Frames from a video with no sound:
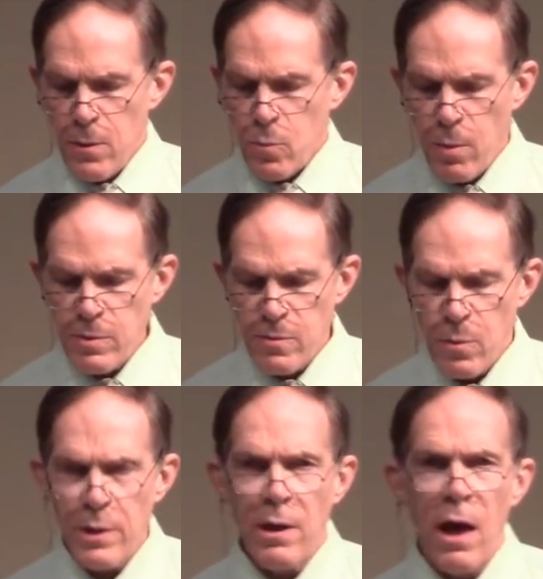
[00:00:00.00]
What was
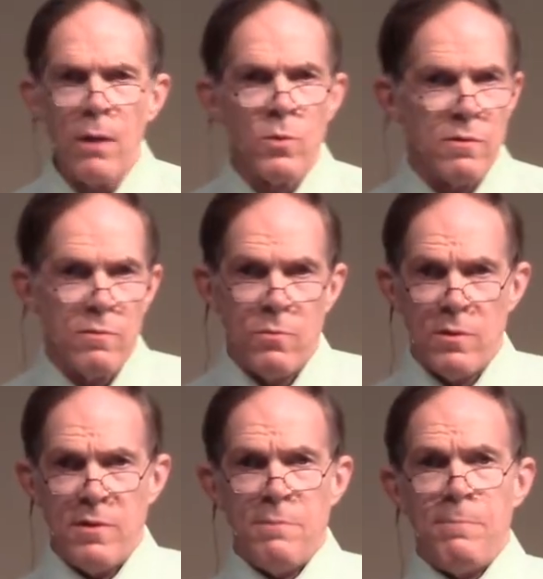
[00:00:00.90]
going on? Was,
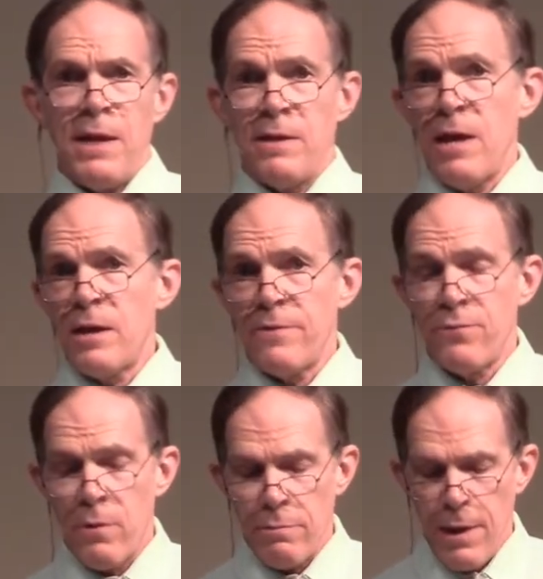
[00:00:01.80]
was he being taken
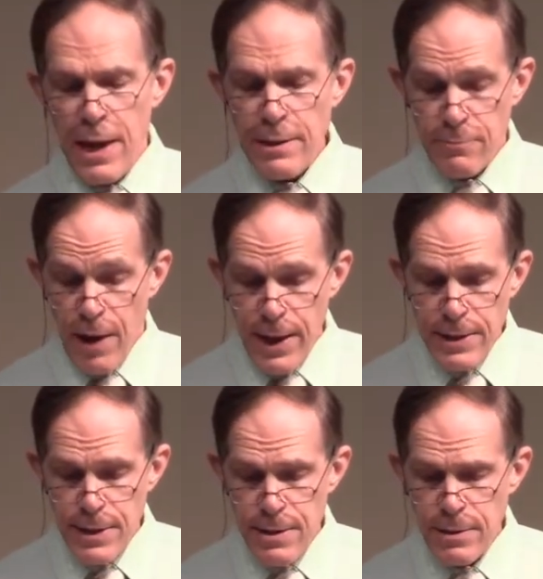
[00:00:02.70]
for a ride, ride
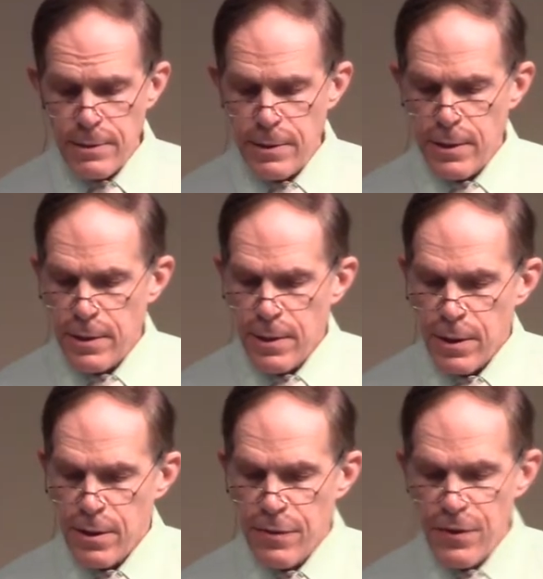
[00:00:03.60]
here?
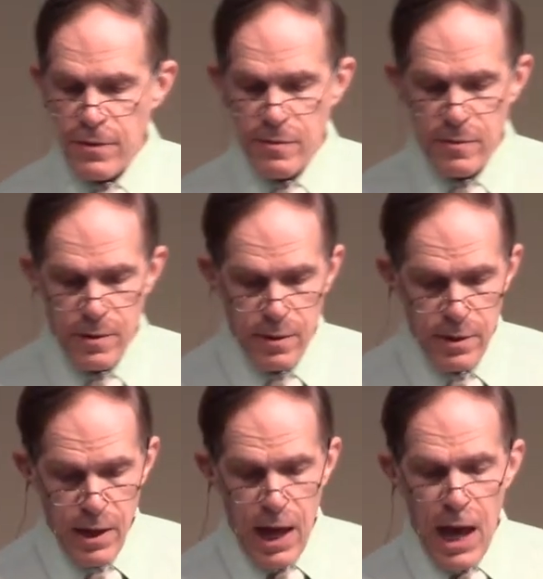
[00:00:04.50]
Could this
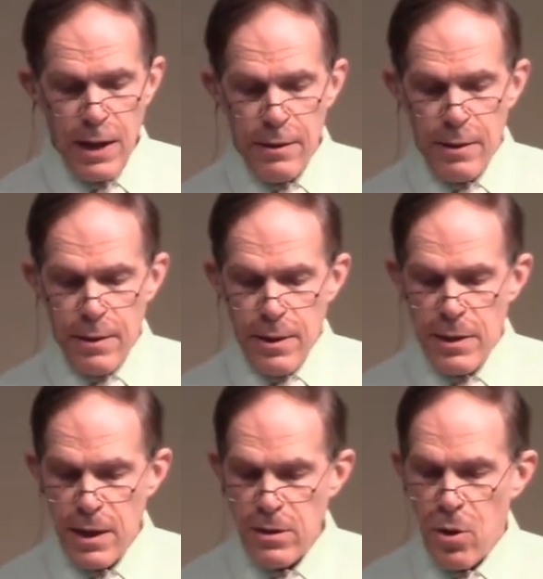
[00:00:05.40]
God
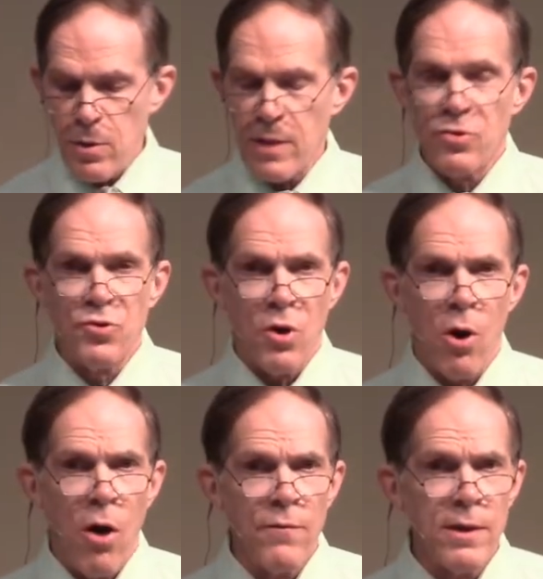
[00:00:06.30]
he had known as
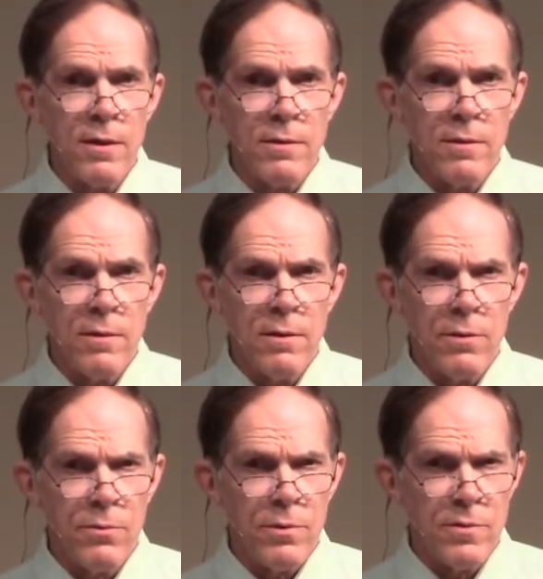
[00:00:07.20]
Jehovah
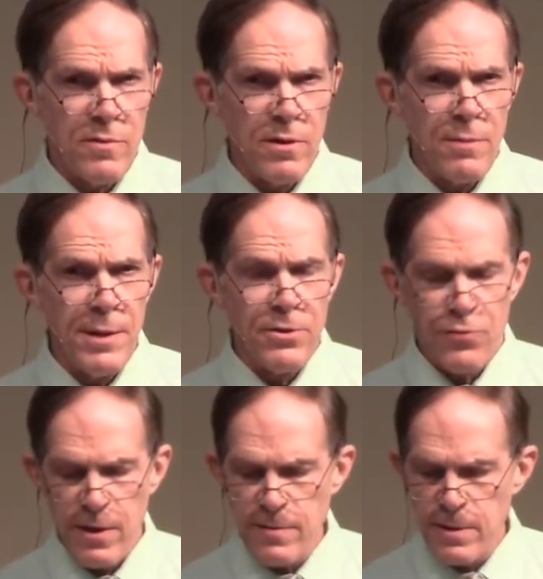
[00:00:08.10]
still be
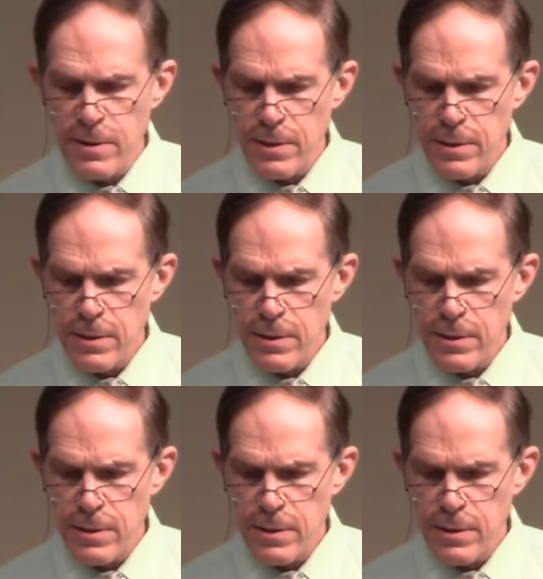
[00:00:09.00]
trusted?